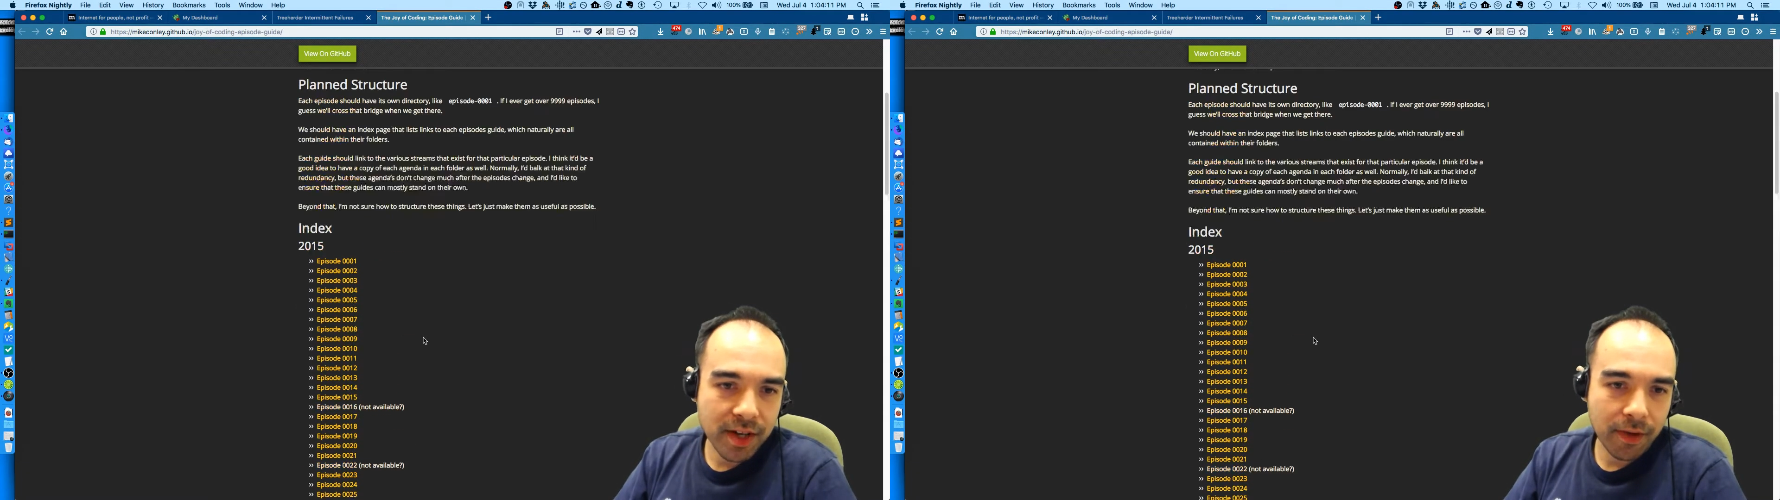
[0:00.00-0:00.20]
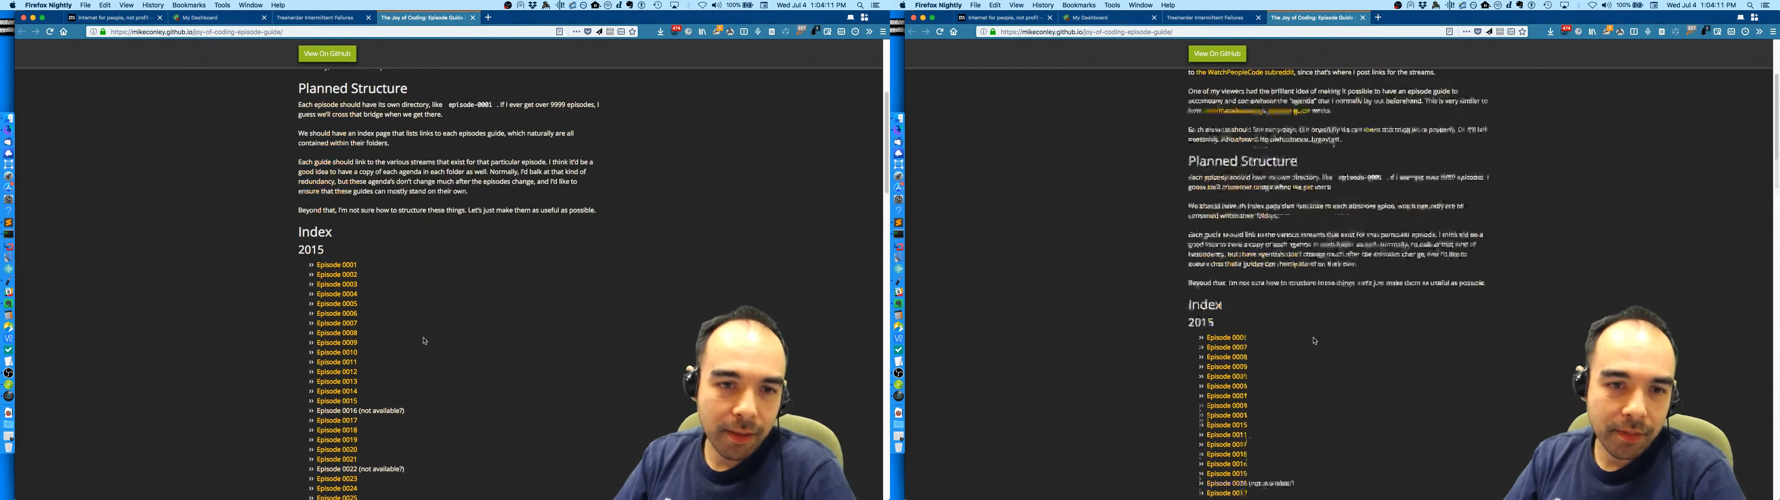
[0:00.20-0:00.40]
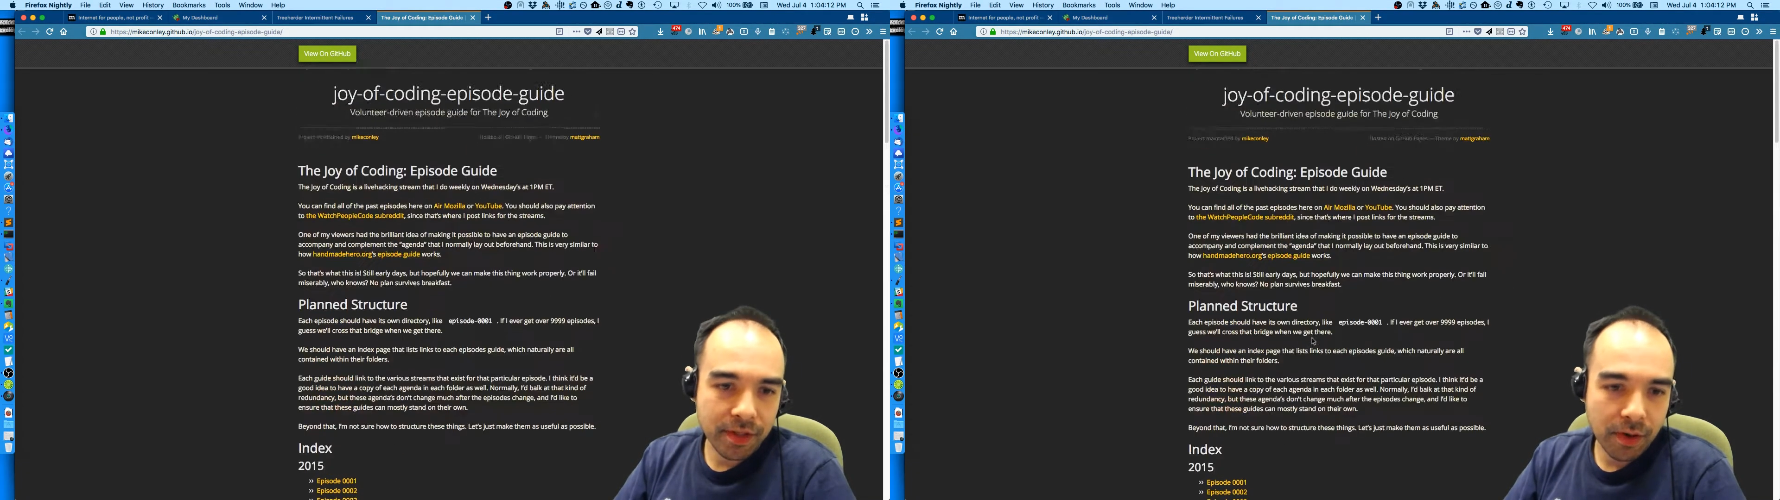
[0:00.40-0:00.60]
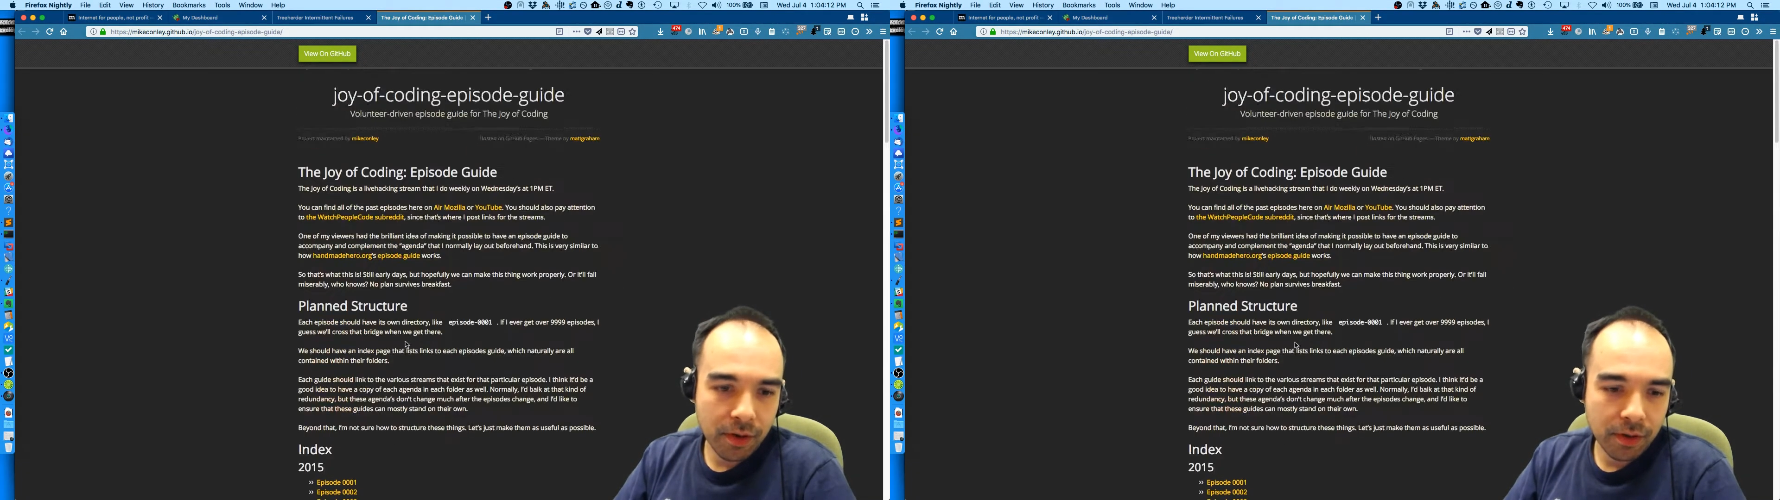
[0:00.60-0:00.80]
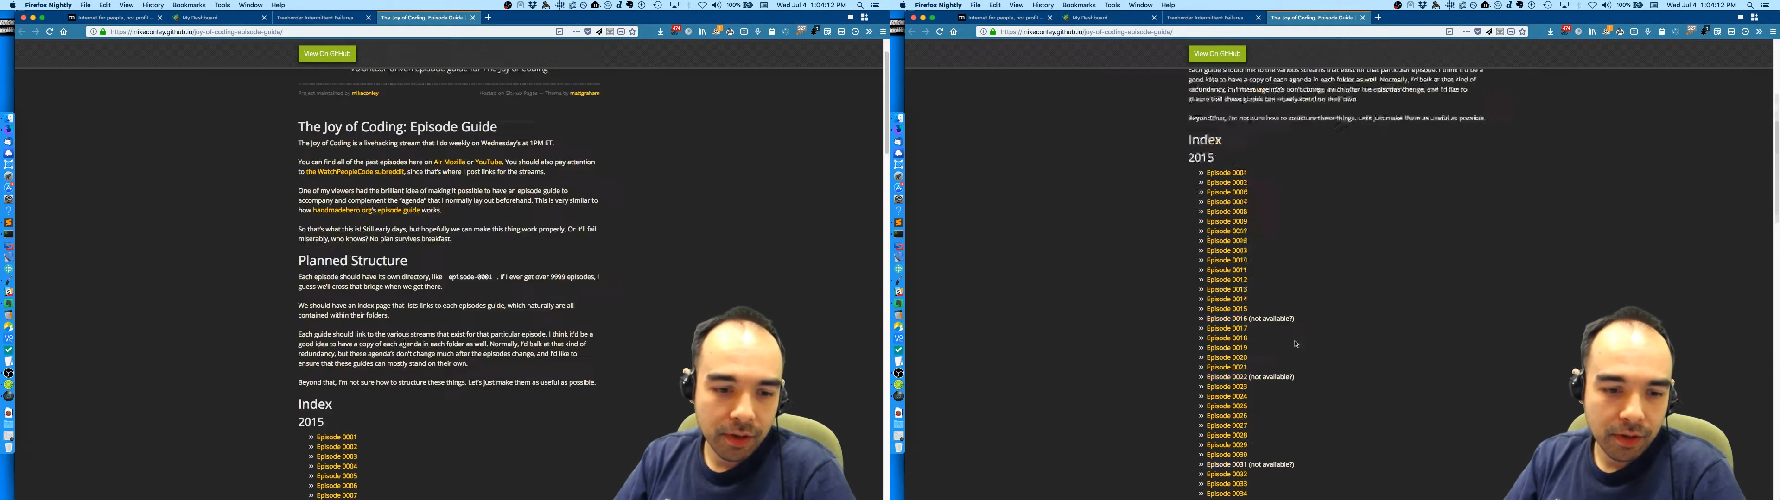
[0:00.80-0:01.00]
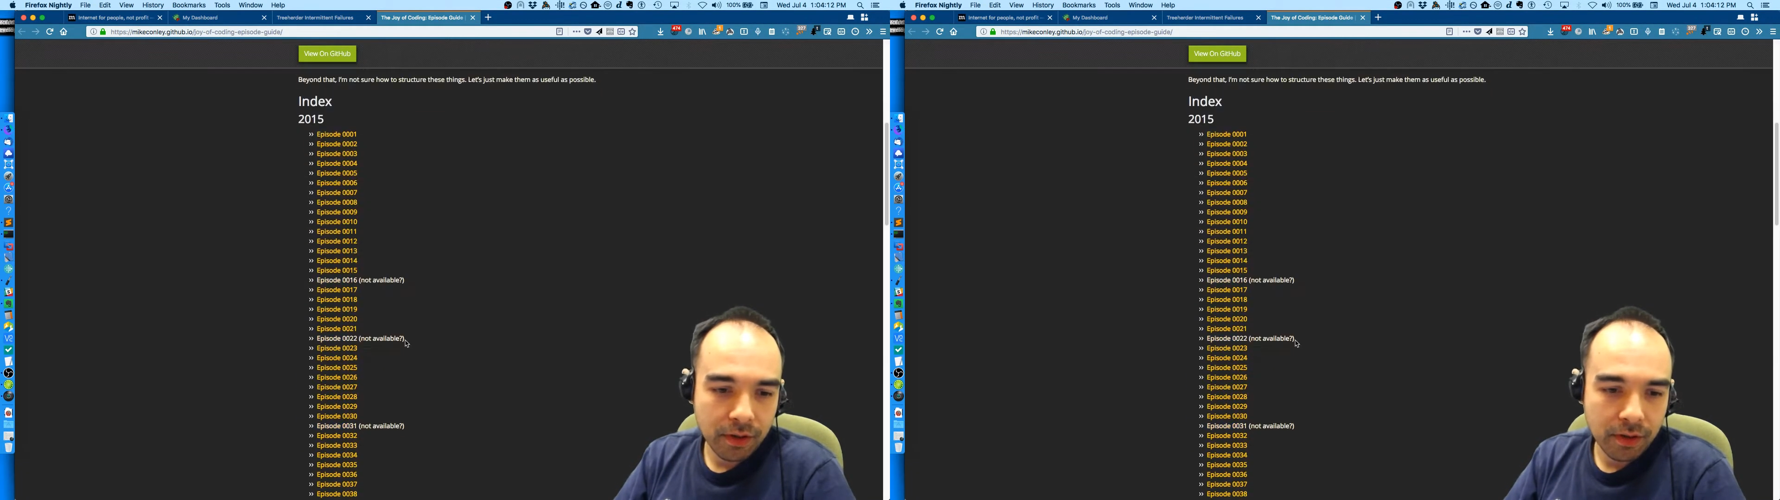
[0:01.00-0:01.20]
every episode.